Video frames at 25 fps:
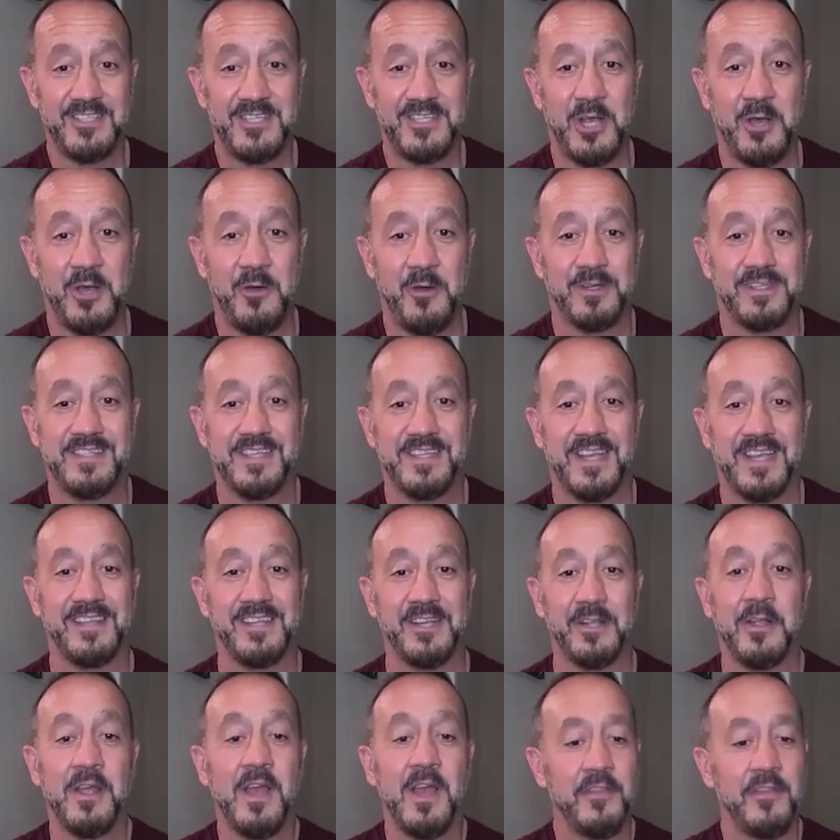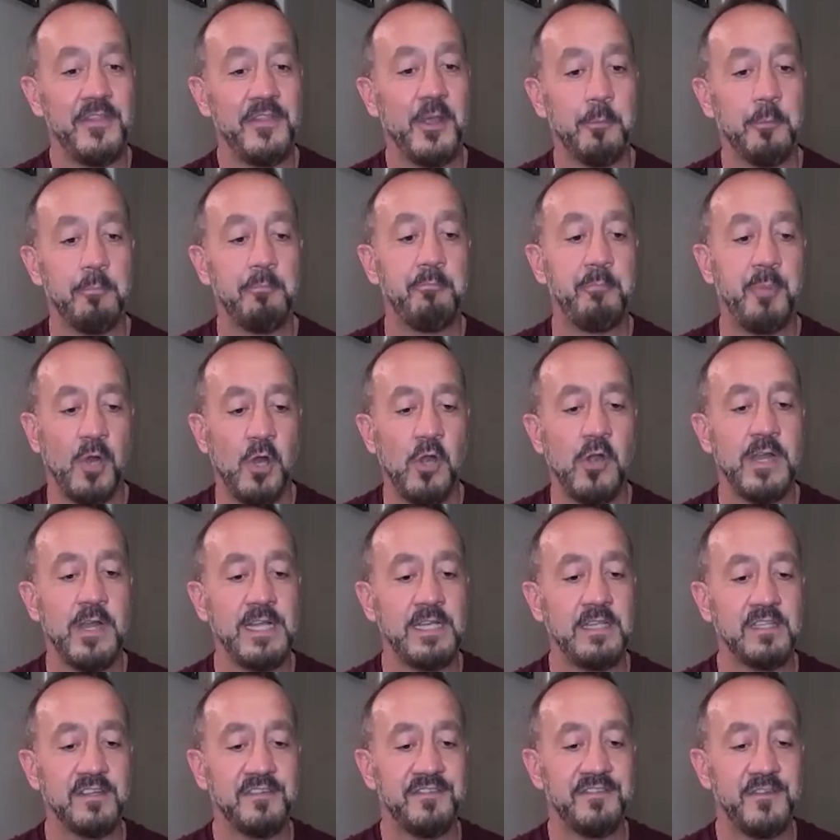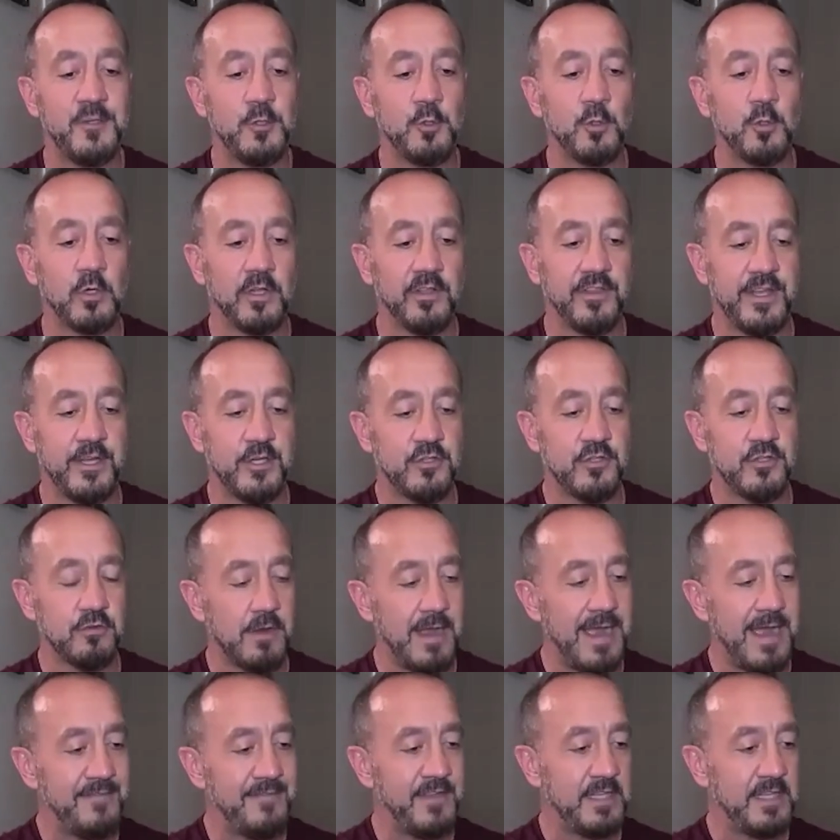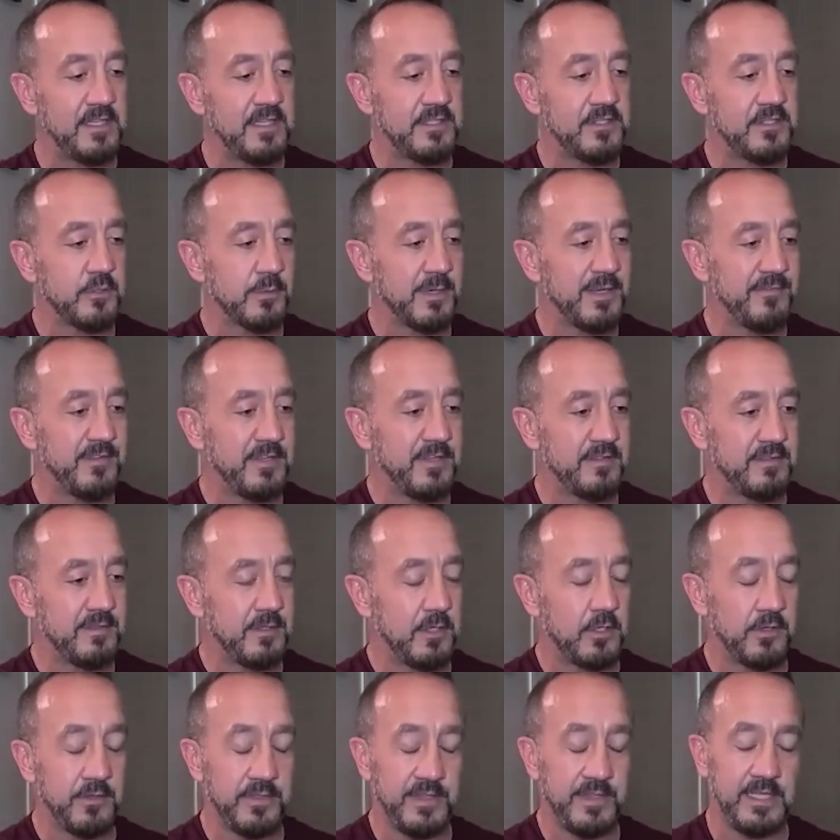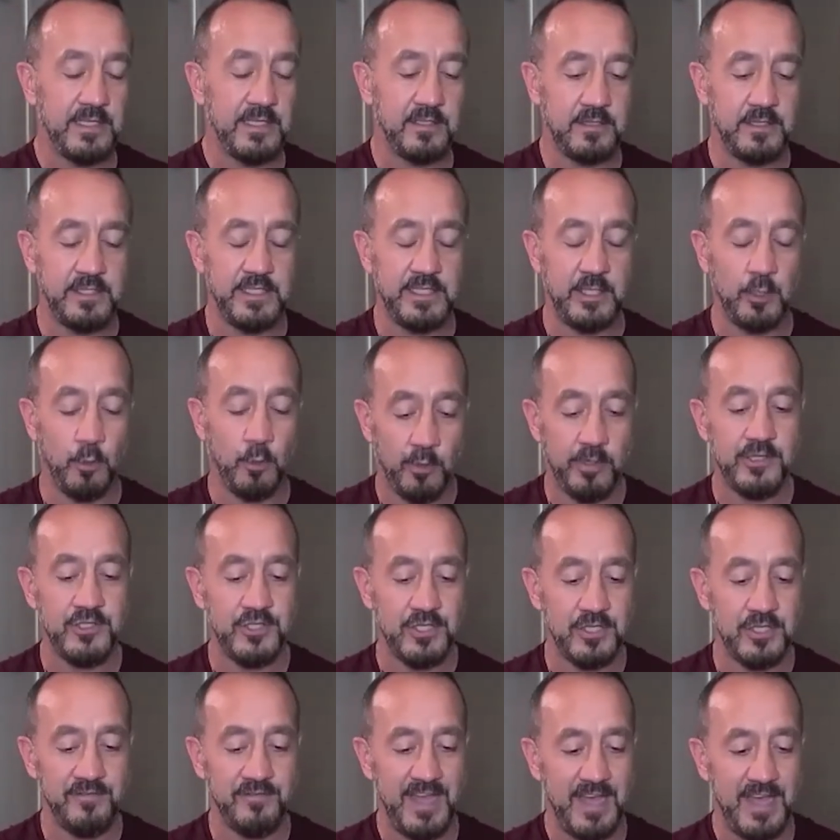So it's like they're they're burning the fuel, they're driving the derivative or the the origin of